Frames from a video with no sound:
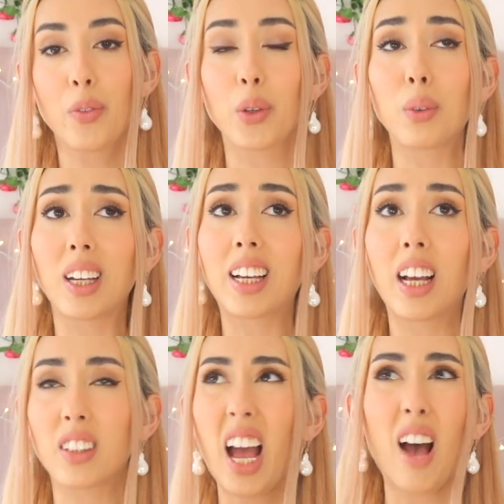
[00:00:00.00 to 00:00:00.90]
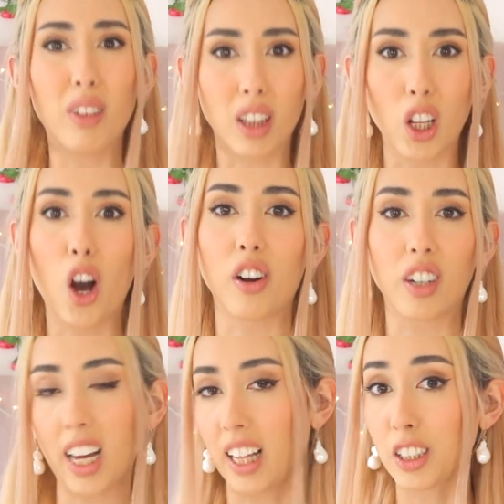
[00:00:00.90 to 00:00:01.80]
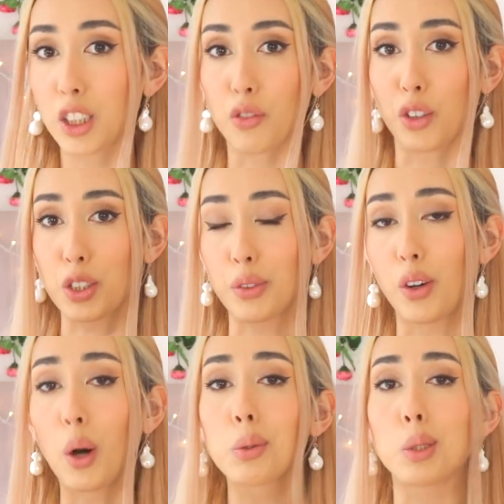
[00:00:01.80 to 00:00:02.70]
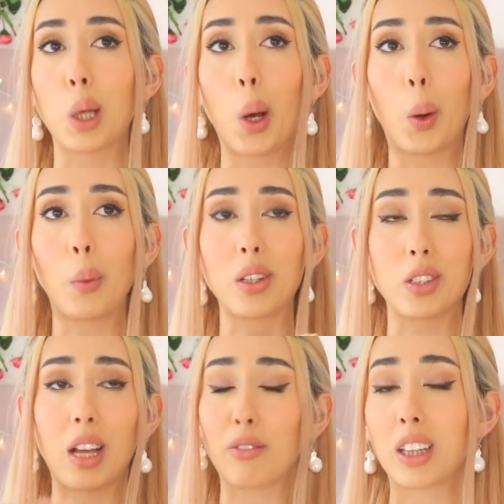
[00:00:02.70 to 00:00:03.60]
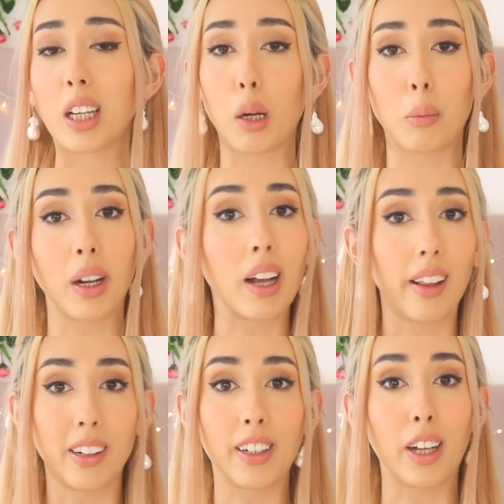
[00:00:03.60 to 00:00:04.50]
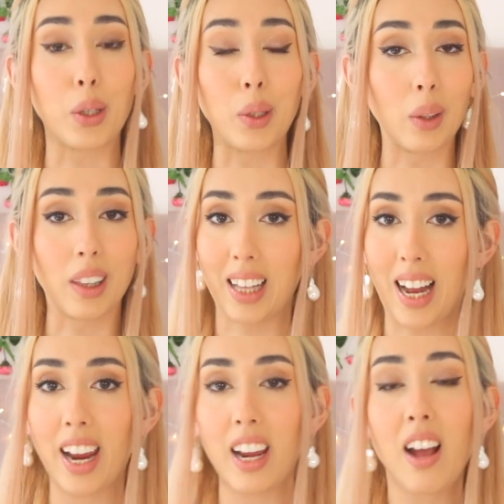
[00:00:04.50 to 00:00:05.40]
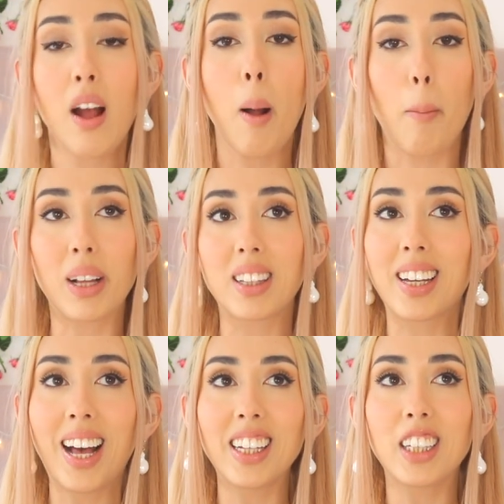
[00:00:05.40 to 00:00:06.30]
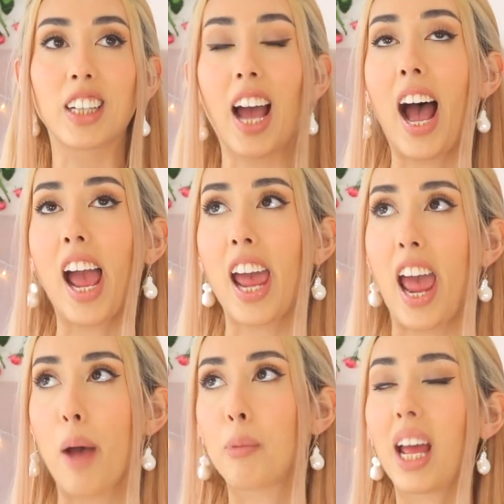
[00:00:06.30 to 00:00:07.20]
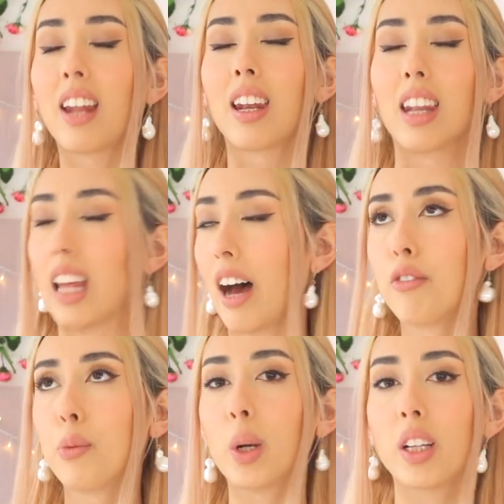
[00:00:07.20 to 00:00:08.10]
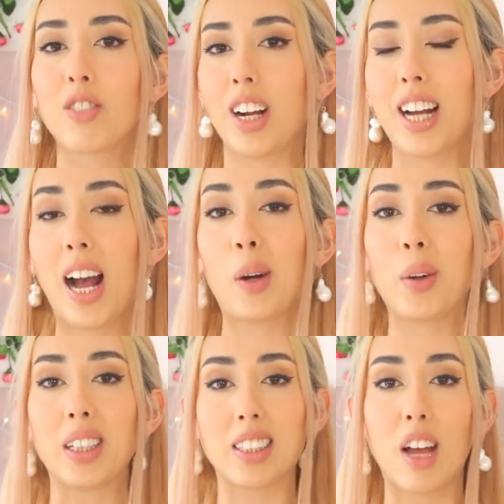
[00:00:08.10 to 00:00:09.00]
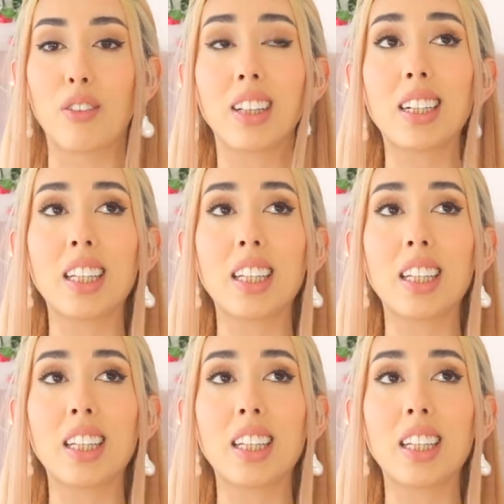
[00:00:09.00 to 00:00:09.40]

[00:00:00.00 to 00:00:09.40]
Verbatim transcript: So they, they have a lot of colors, first of all, so there's definitely gonna be a color that you like, but the color that I am in love with right now is definitely